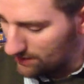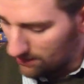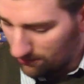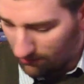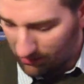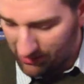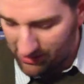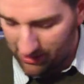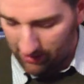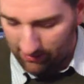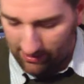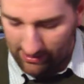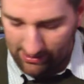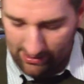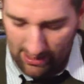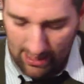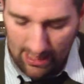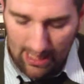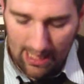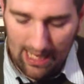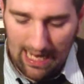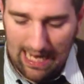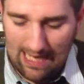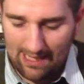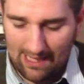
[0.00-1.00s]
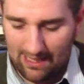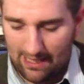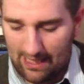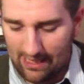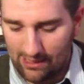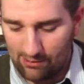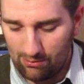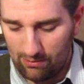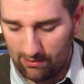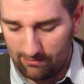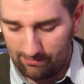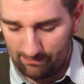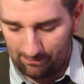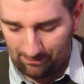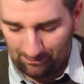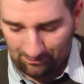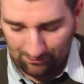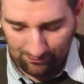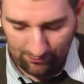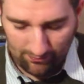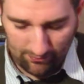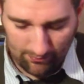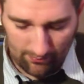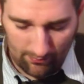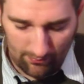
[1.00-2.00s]
Crash Dummies. And the next one
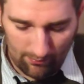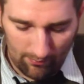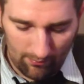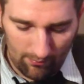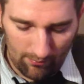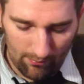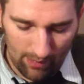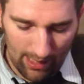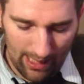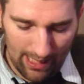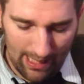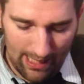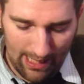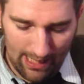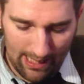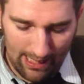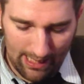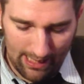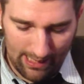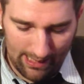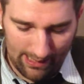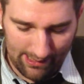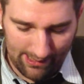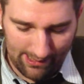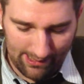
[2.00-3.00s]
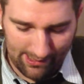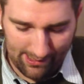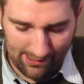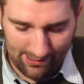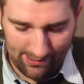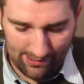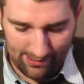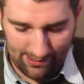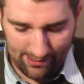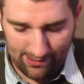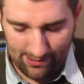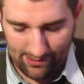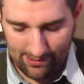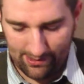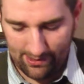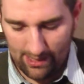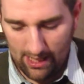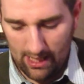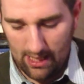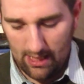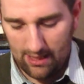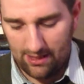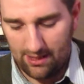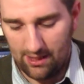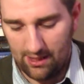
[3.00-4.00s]
is
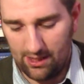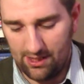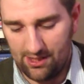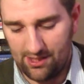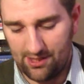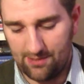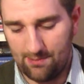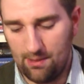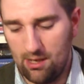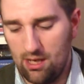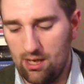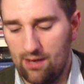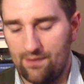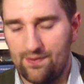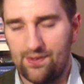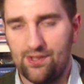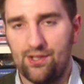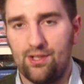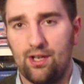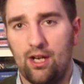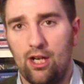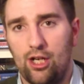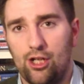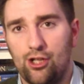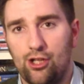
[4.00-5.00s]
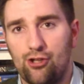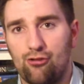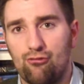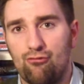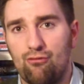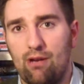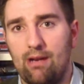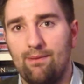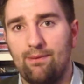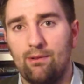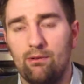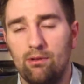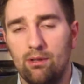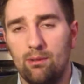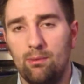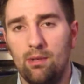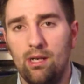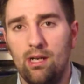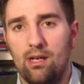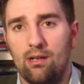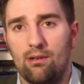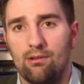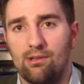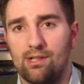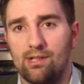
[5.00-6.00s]
the Smurfs Travel the
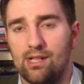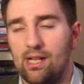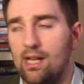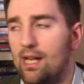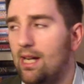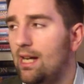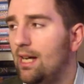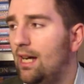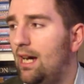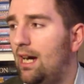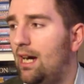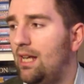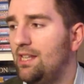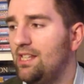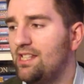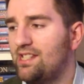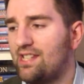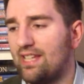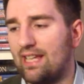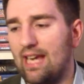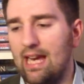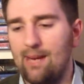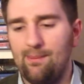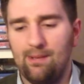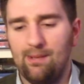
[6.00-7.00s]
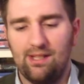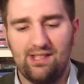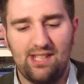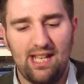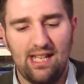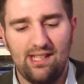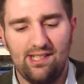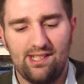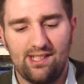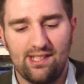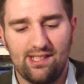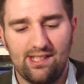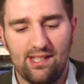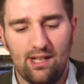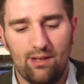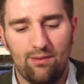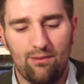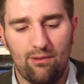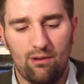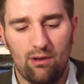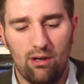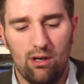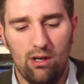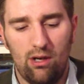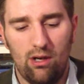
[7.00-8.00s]
World. This is a game that tends to sell
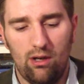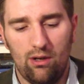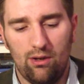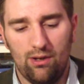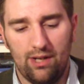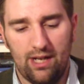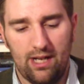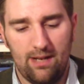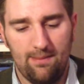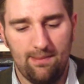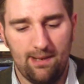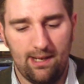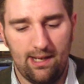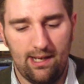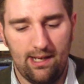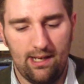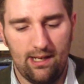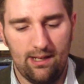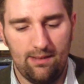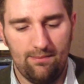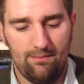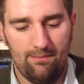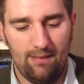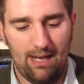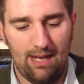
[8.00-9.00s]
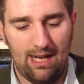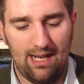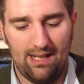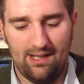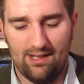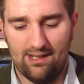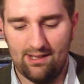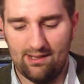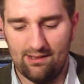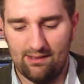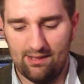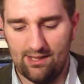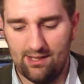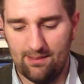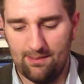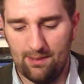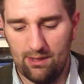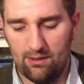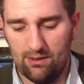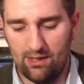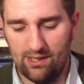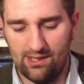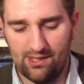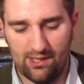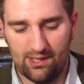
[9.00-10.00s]
for a lot on eBay, and to
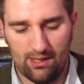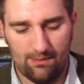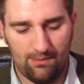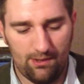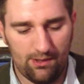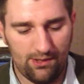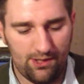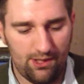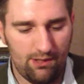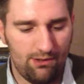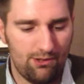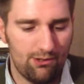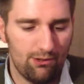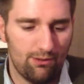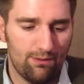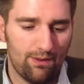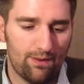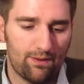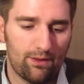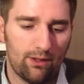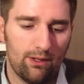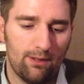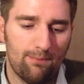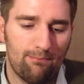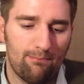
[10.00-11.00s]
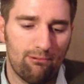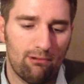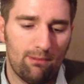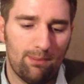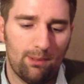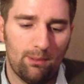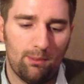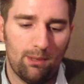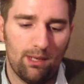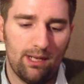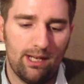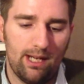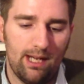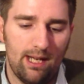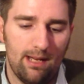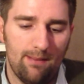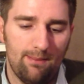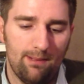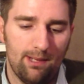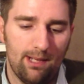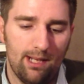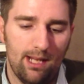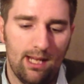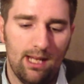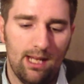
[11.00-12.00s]
be honest, I'm not too sure if I've got the proper one here,
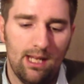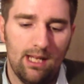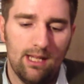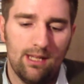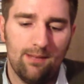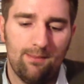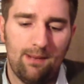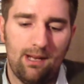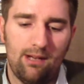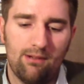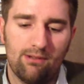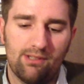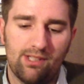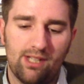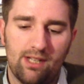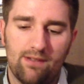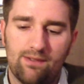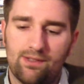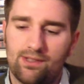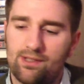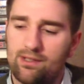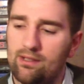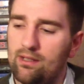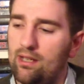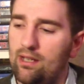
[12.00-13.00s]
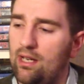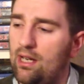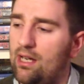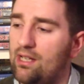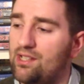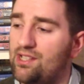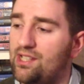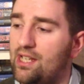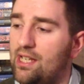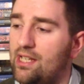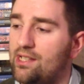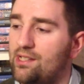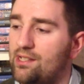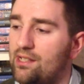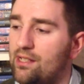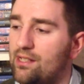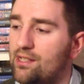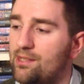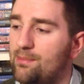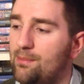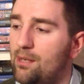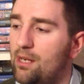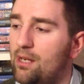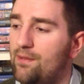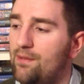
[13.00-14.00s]
but the manual says
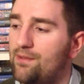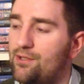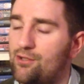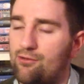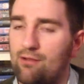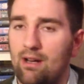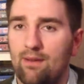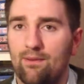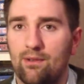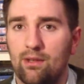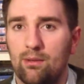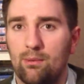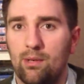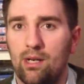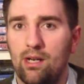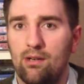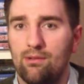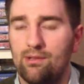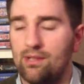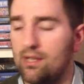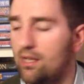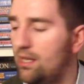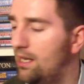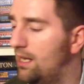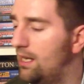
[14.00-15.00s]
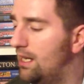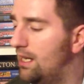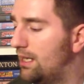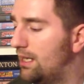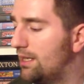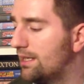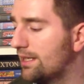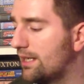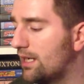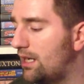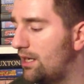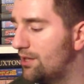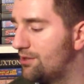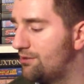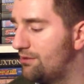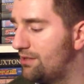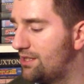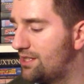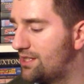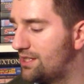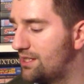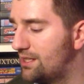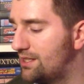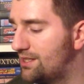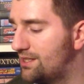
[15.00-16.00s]
Smurfs Travel the World. The
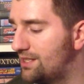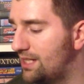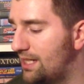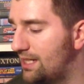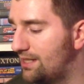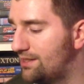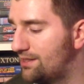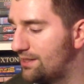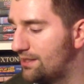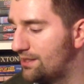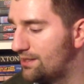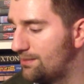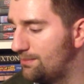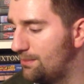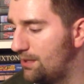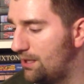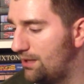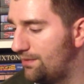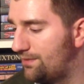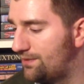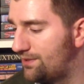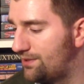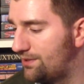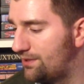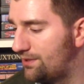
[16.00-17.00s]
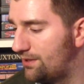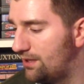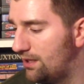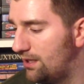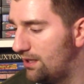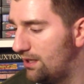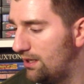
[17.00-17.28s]
cartridge says Smurfs,